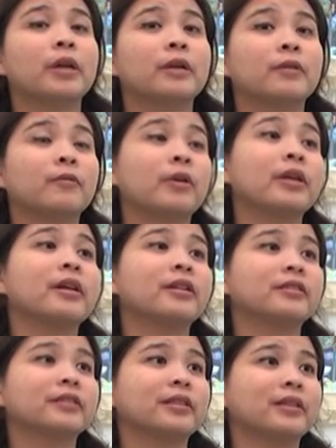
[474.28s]
when
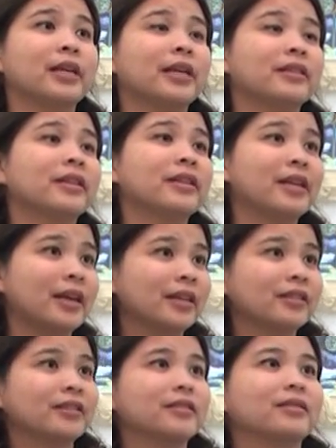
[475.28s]
there's like the
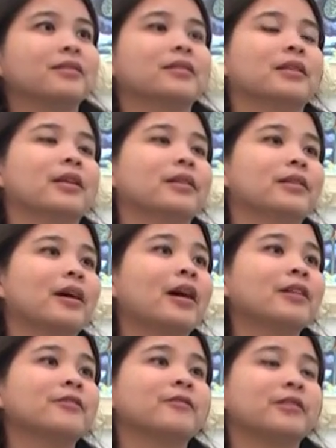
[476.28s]
next
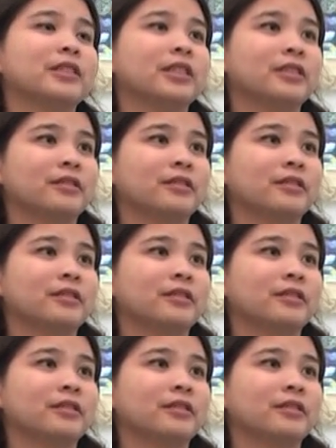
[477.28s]
Arts of the